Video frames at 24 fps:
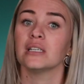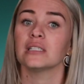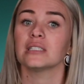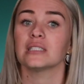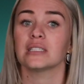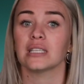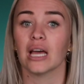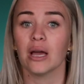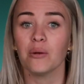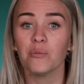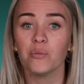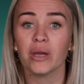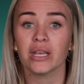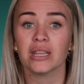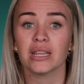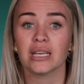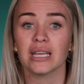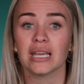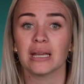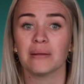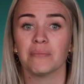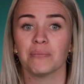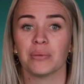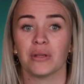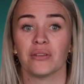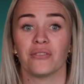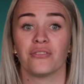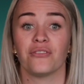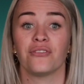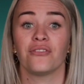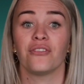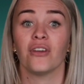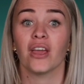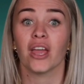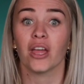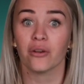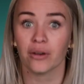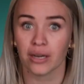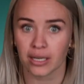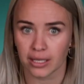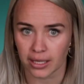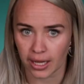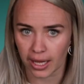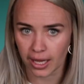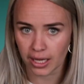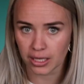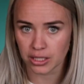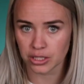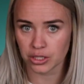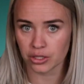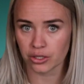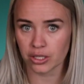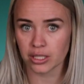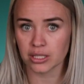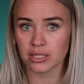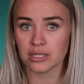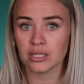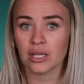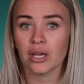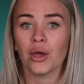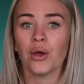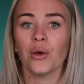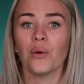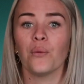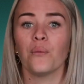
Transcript: Some weather can be very dangerous,